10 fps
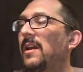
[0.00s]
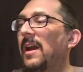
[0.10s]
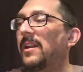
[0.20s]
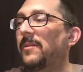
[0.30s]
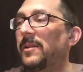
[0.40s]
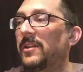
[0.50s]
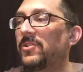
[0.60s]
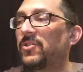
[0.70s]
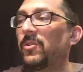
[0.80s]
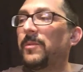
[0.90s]
And I mean,
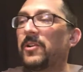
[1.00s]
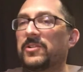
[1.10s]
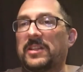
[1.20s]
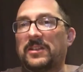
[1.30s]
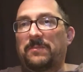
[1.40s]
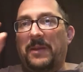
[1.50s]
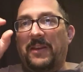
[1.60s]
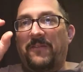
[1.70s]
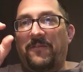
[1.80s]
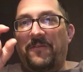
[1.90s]
it's true, because his
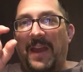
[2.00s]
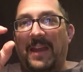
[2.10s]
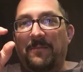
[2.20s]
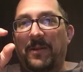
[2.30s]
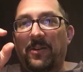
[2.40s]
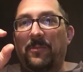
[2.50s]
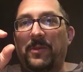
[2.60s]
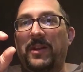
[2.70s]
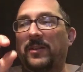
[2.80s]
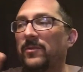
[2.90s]
big fat metal
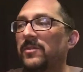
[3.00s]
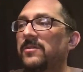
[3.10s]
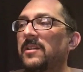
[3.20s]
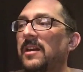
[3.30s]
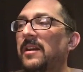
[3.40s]
plate was